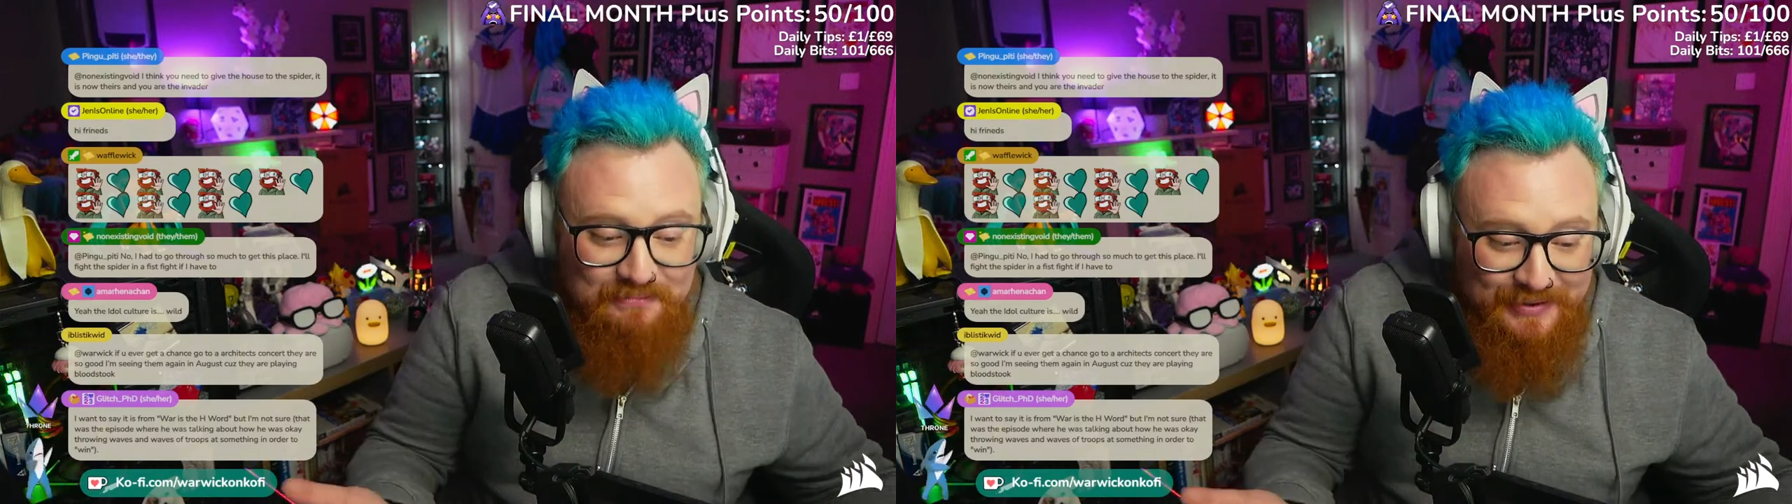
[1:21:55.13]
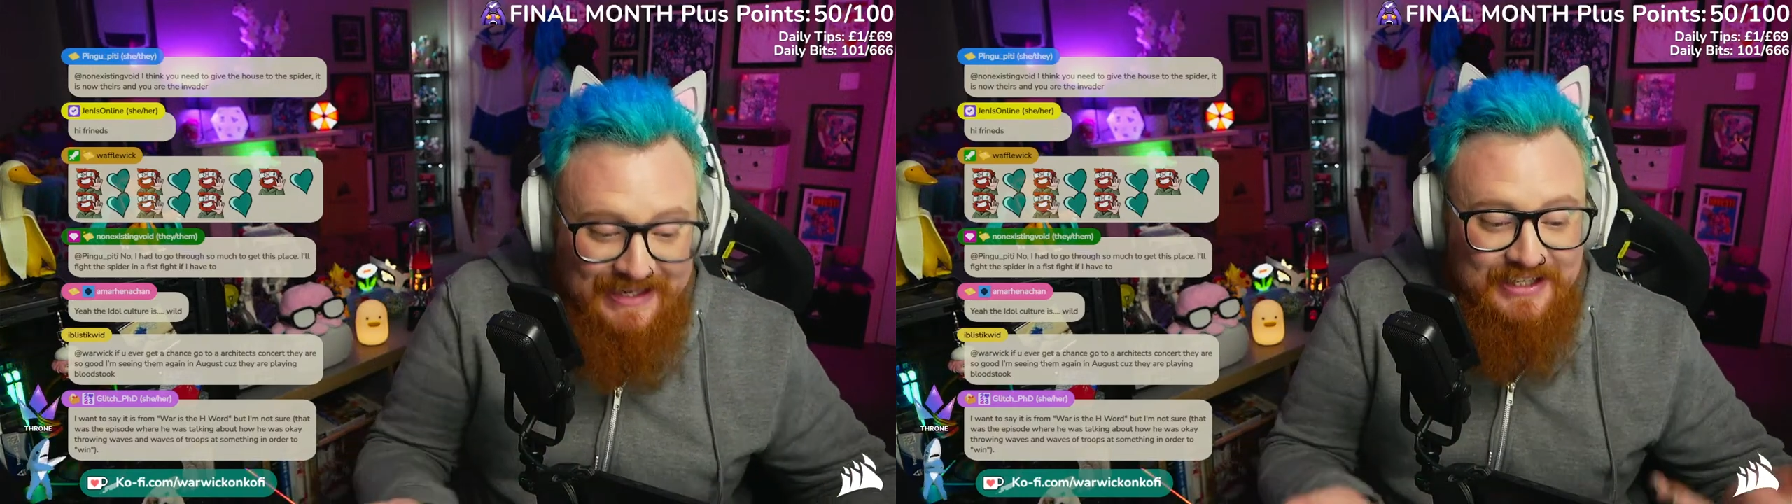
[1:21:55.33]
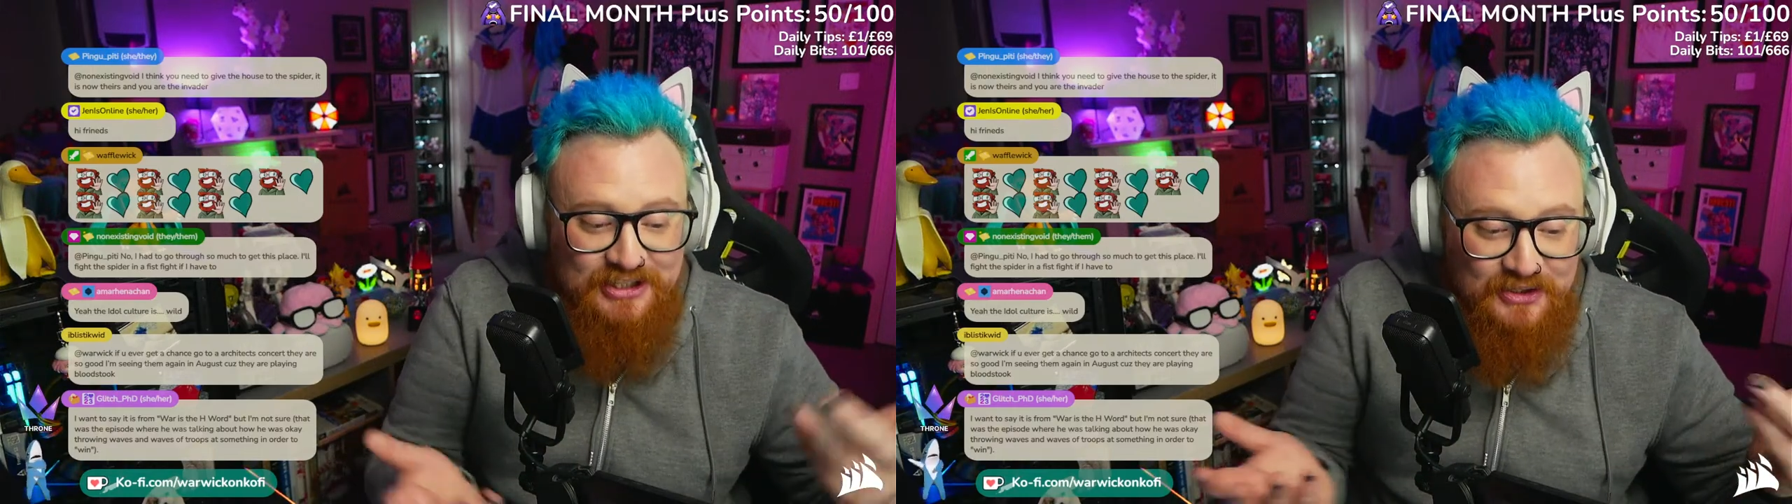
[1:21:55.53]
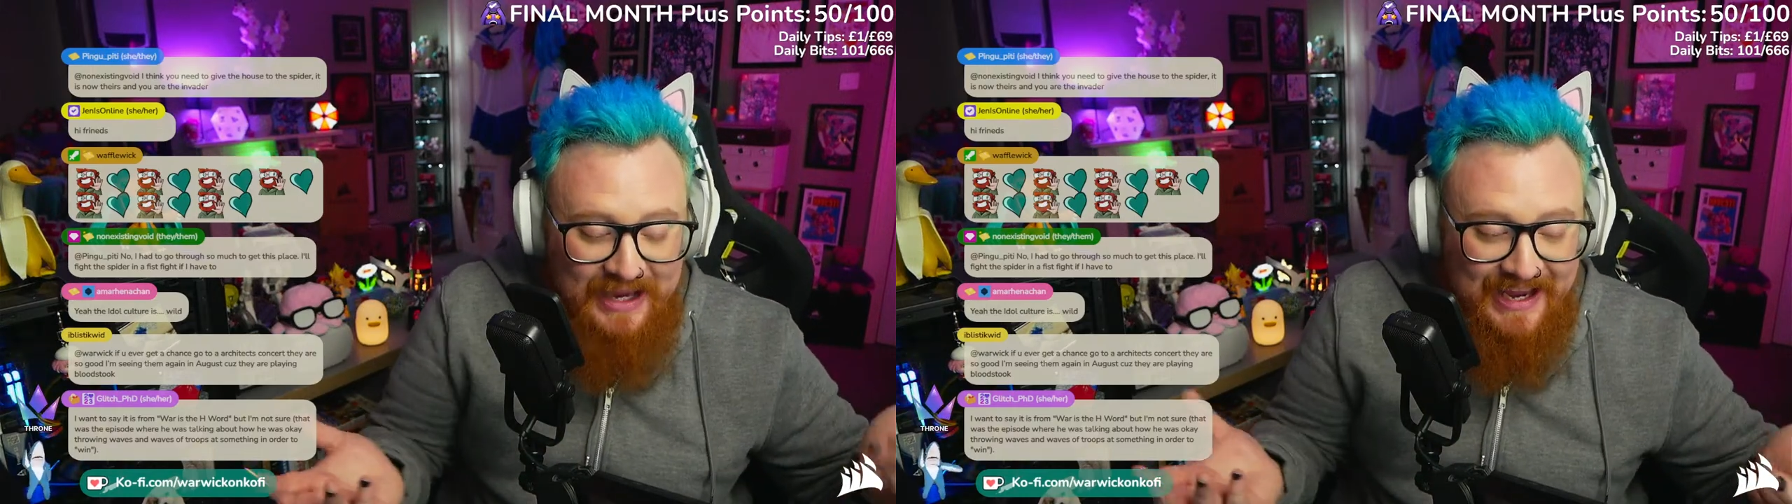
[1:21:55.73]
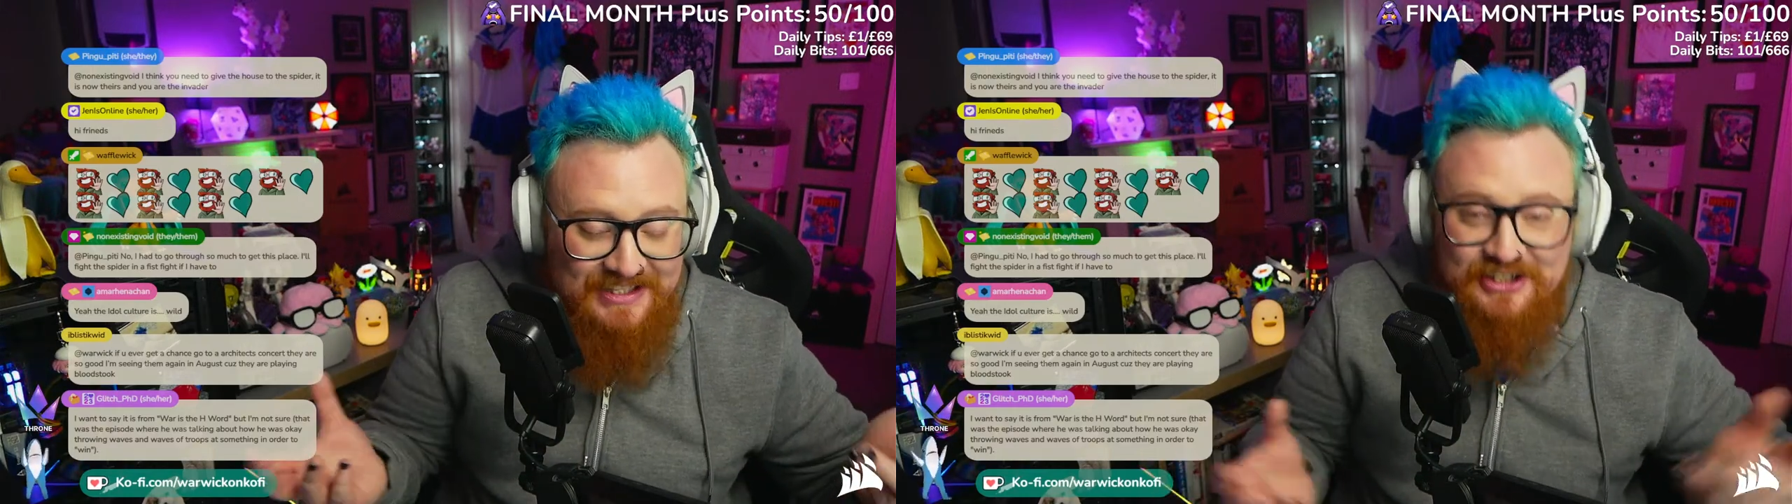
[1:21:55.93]

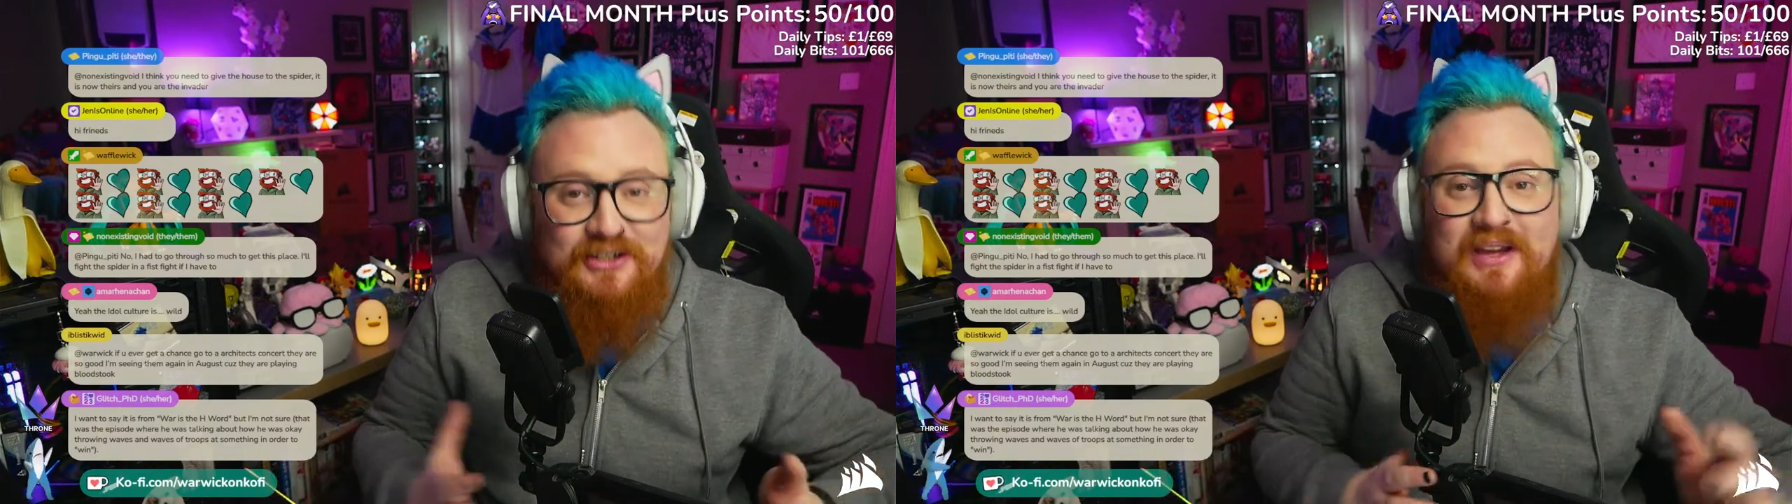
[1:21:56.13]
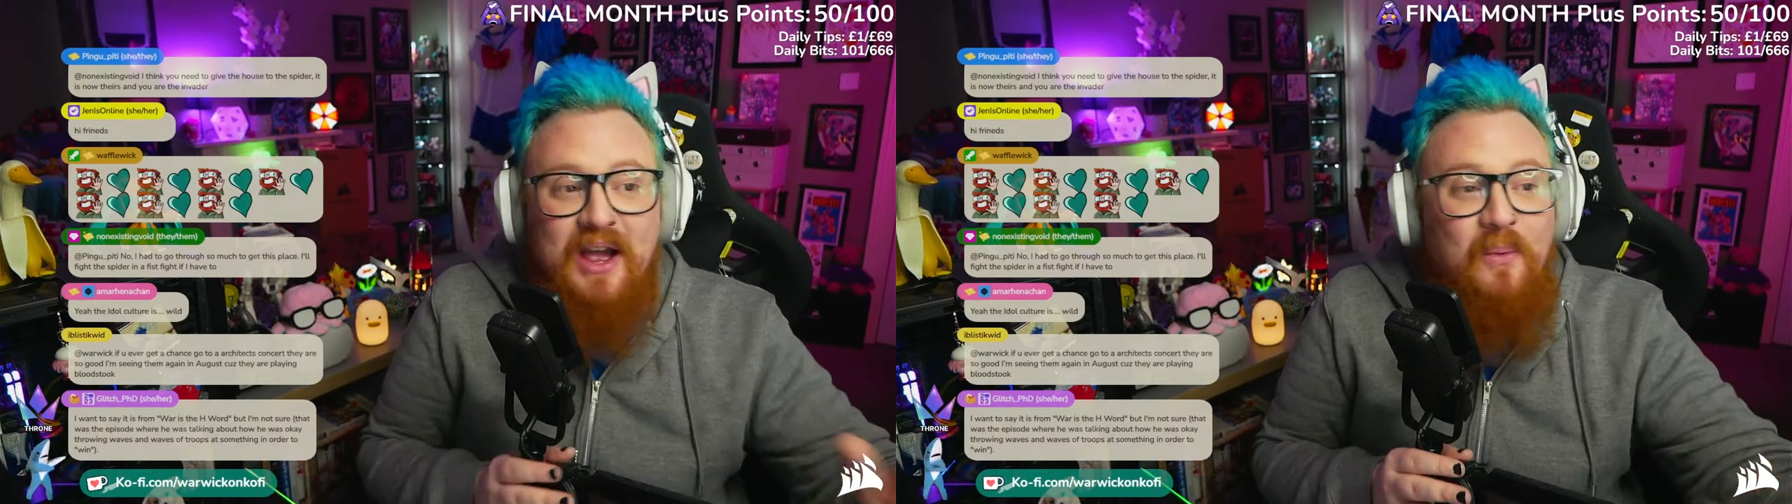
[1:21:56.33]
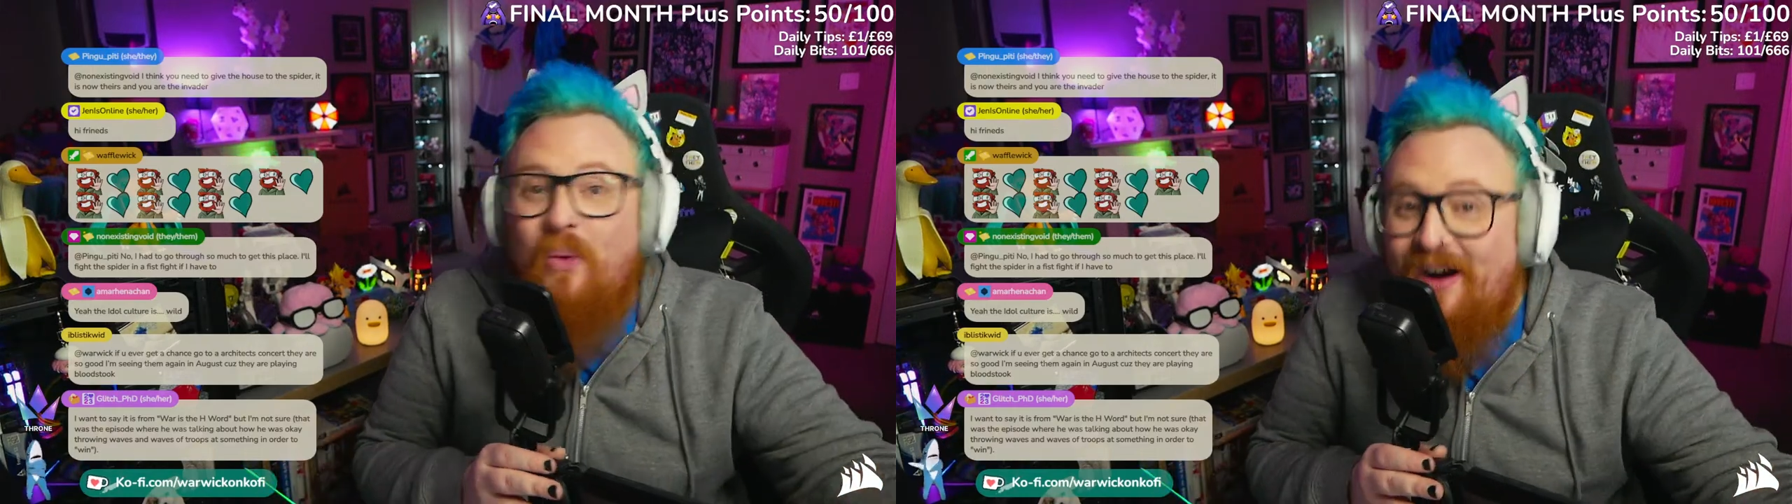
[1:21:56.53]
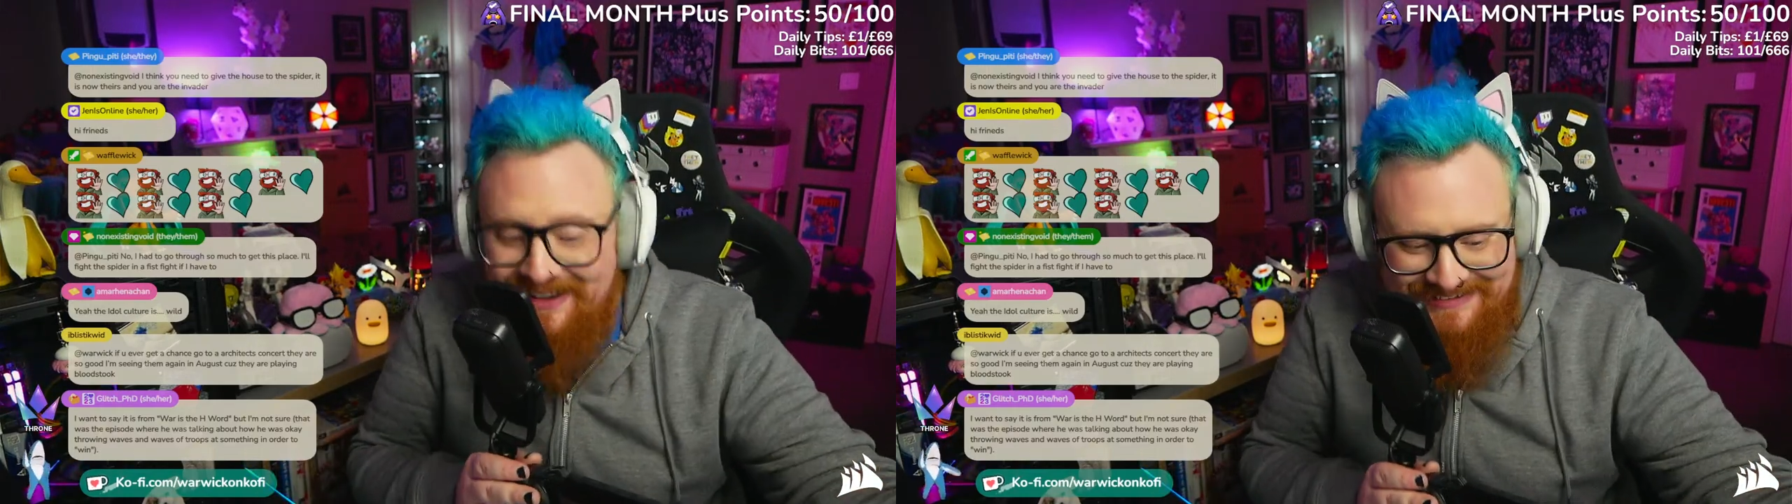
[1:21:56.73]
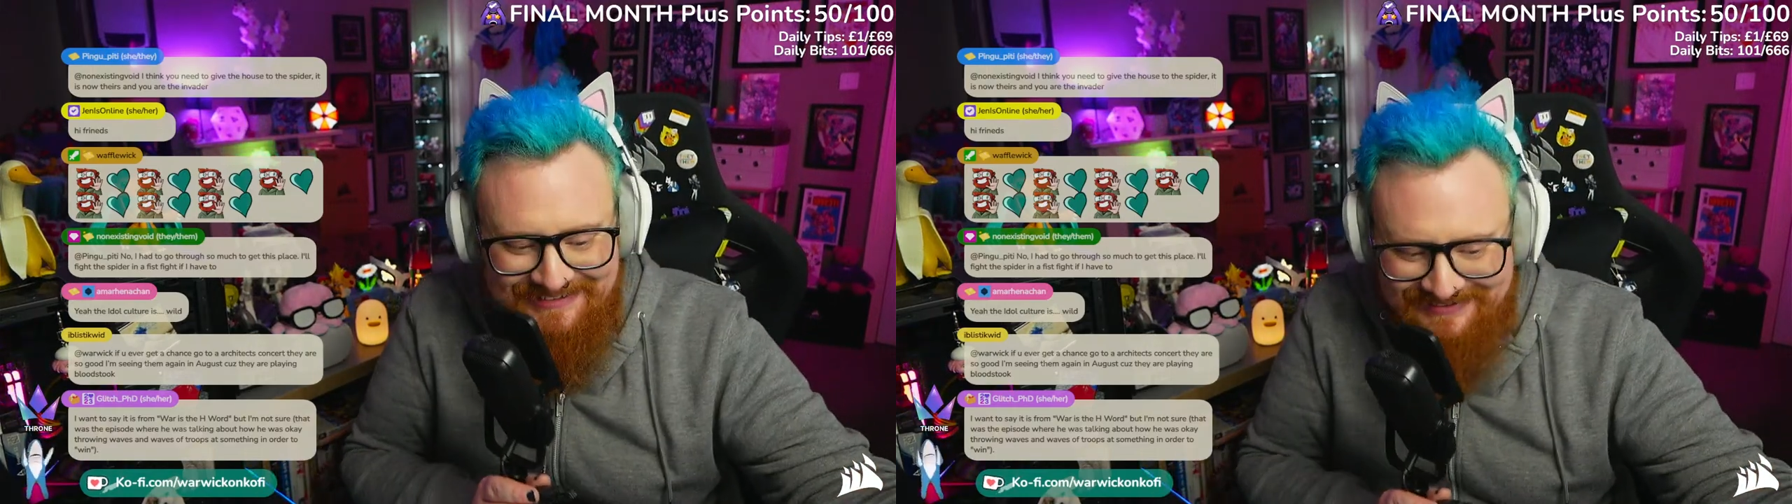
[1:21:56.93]
P2S2. What?